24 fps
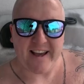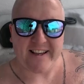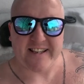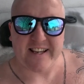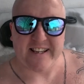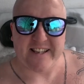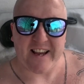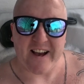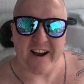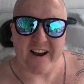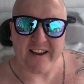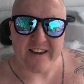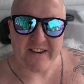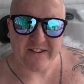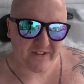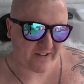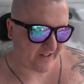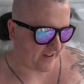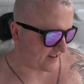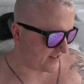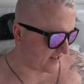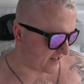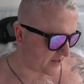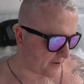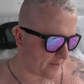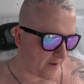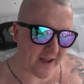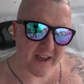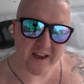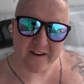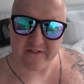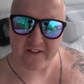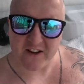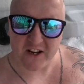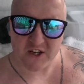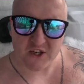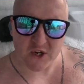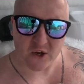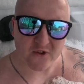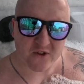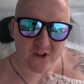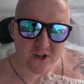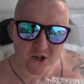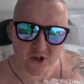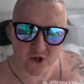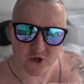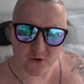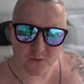This is a life, this is the way every
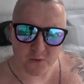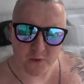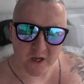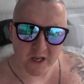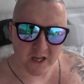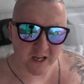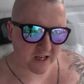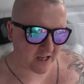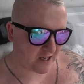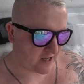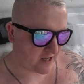Sunday should be.